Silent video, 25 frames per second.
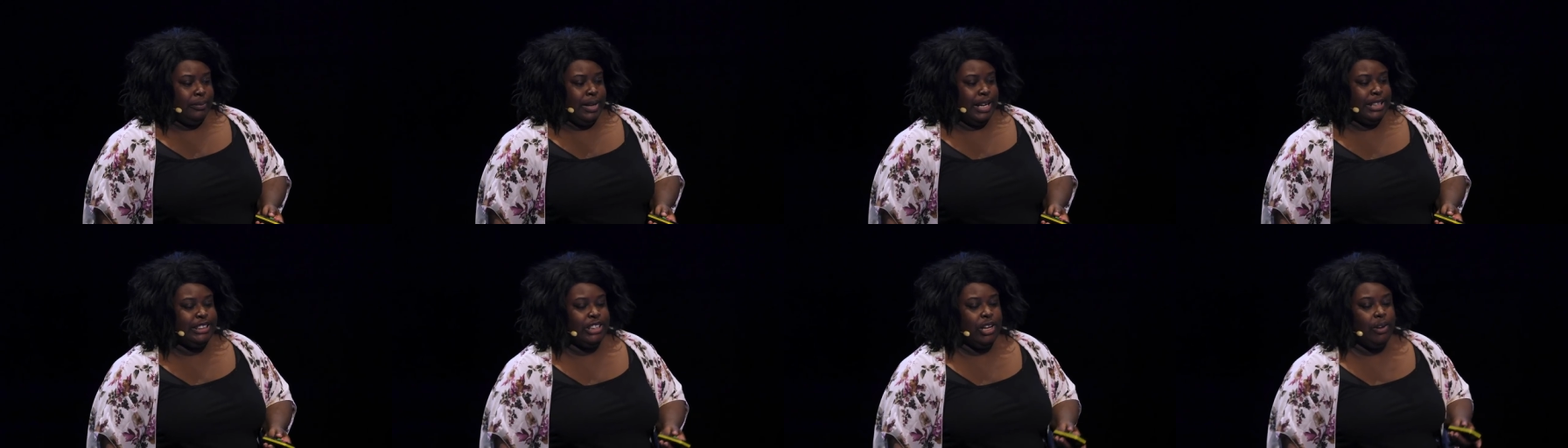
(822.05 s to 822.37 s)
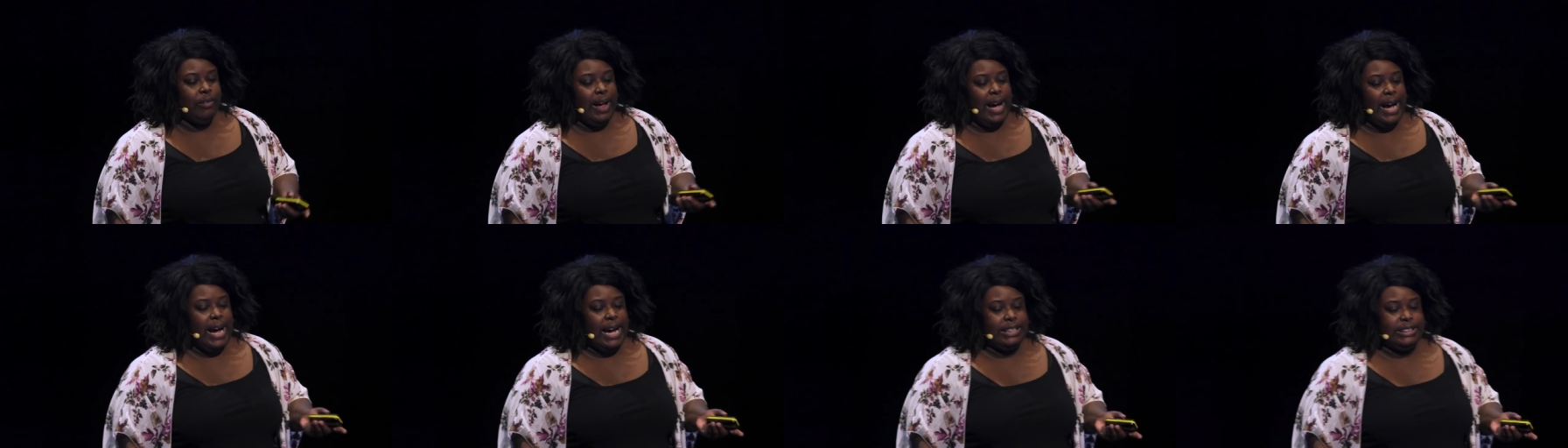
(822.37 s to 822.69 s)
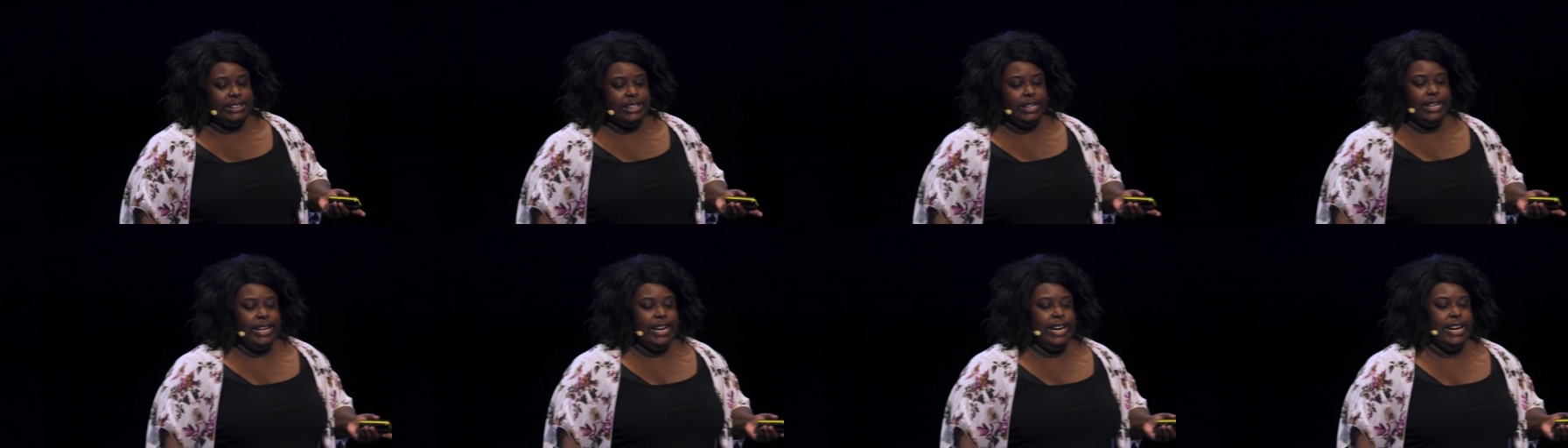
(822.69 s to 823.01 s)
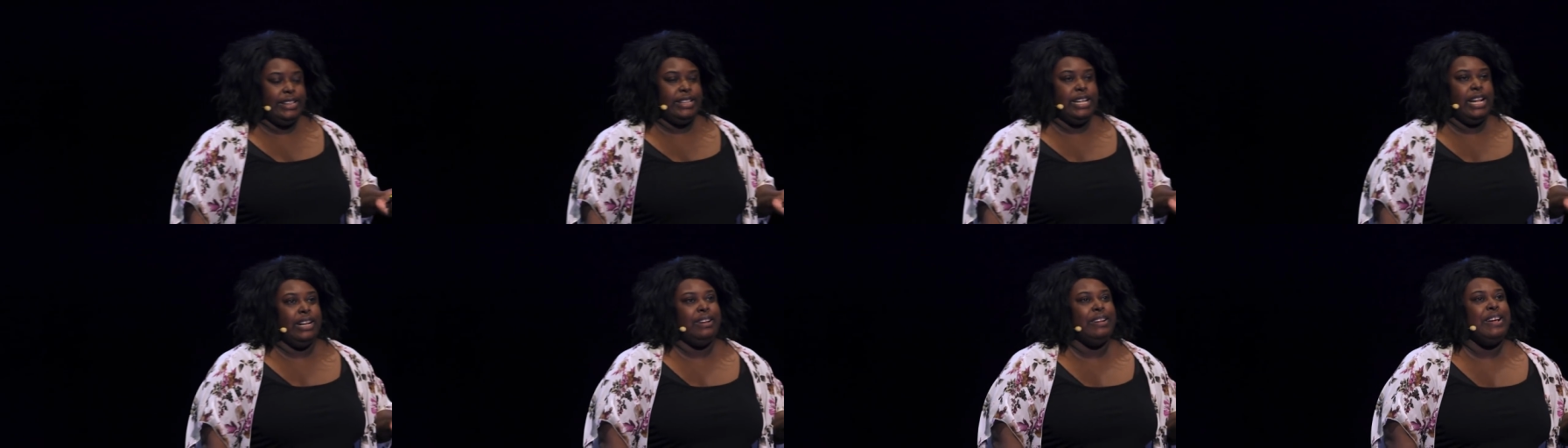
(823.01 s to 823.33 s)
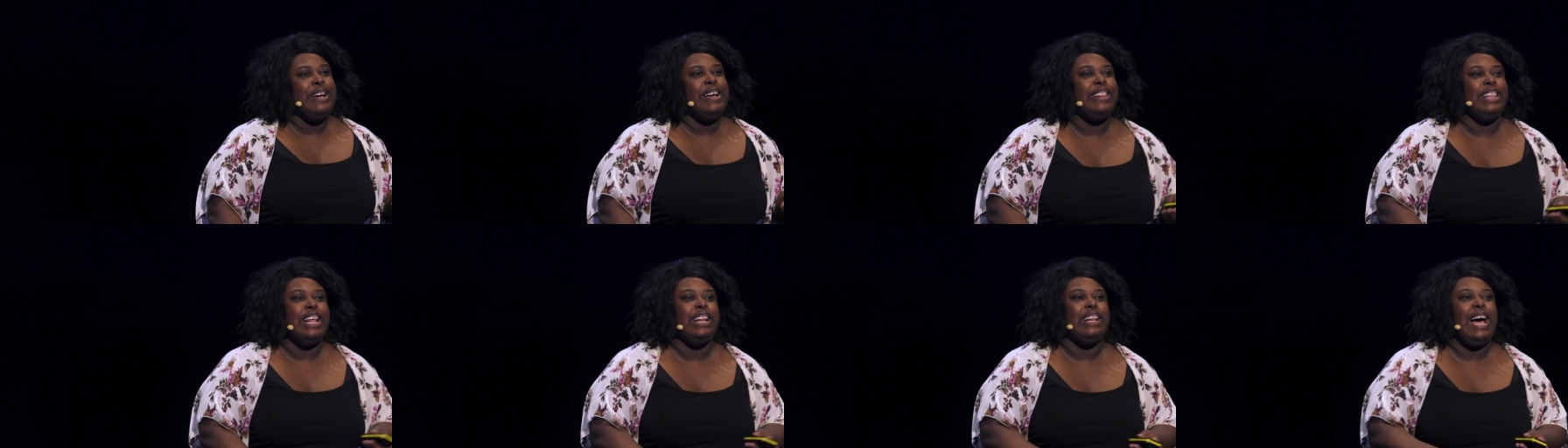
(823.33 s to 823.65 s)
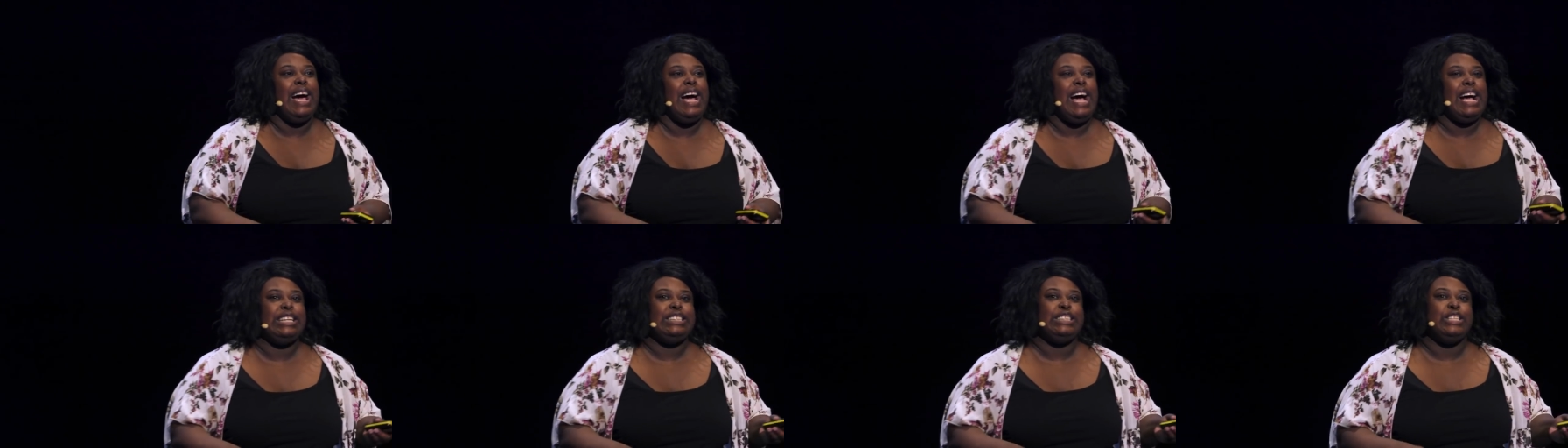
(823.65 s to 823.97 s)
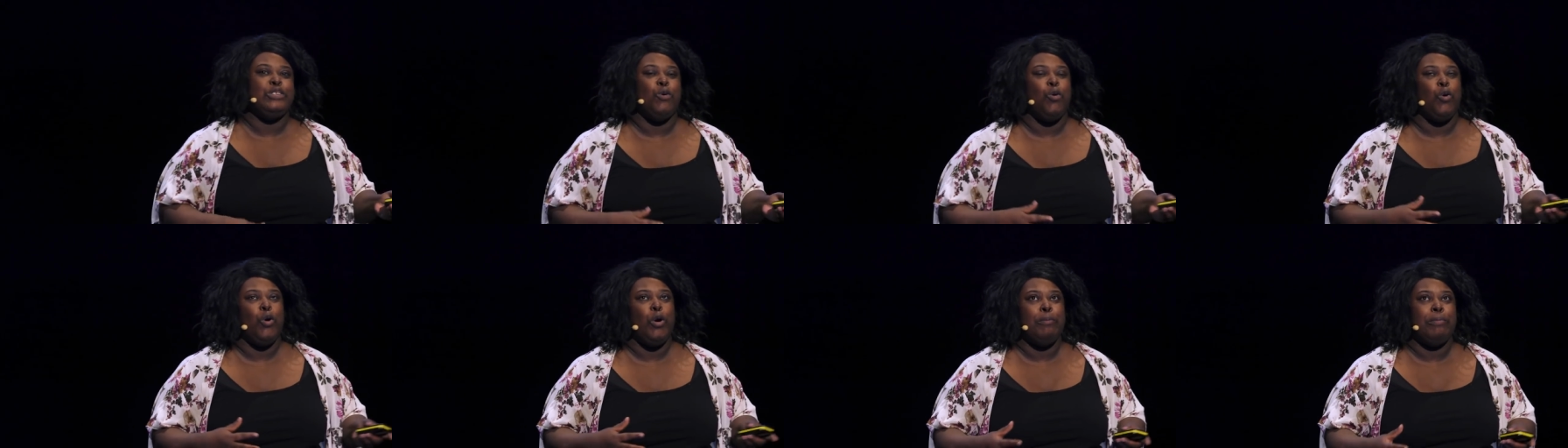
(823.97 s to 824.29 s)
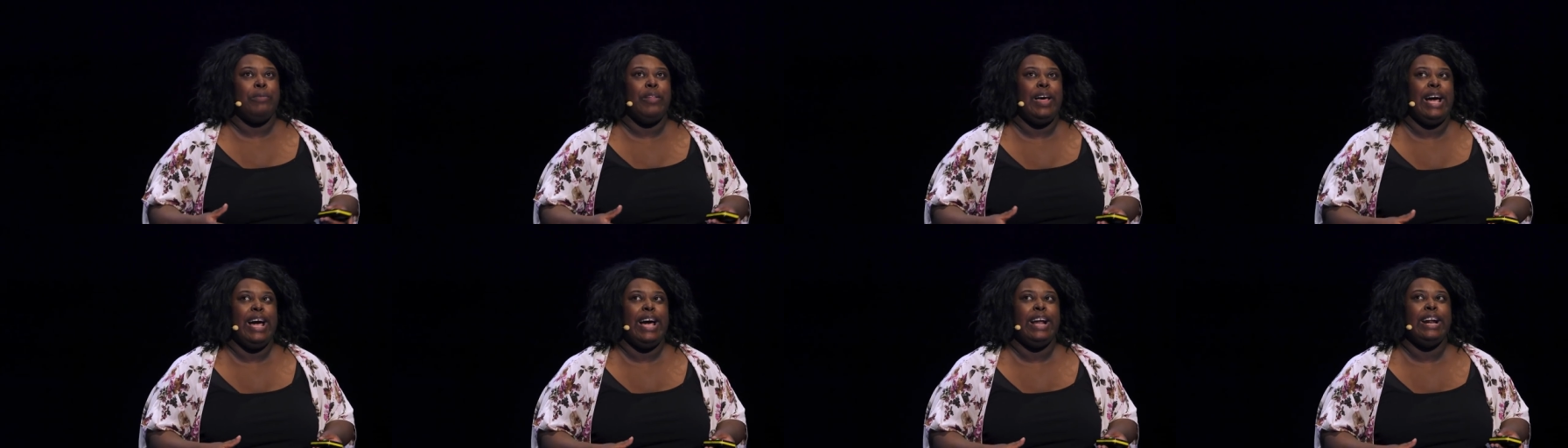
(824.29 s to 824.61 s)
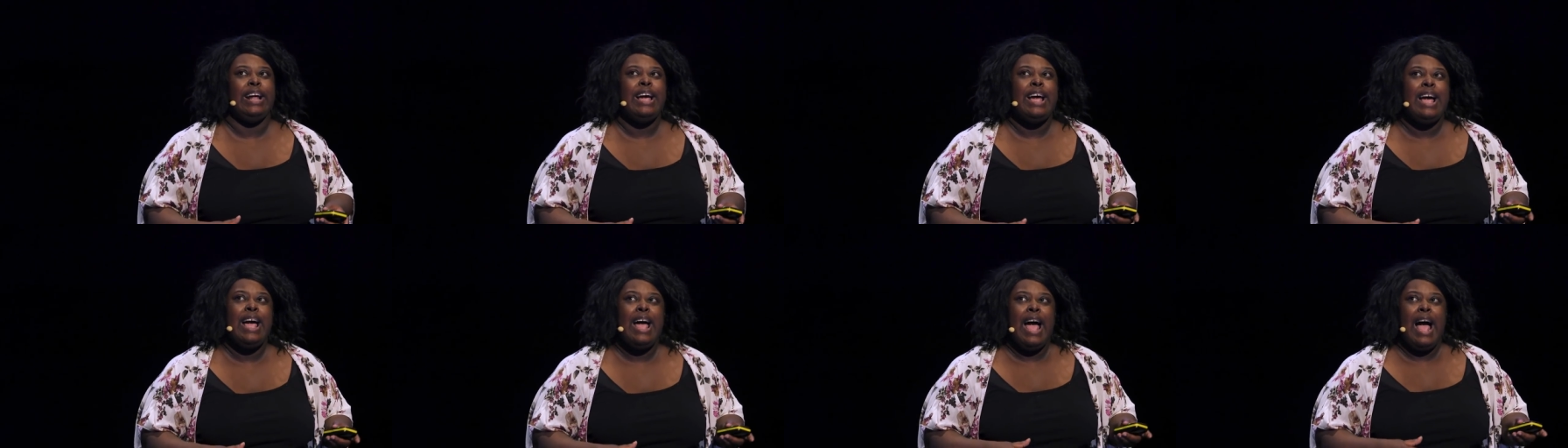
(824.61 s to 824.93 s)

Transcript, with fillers: And so lastly, the last norm that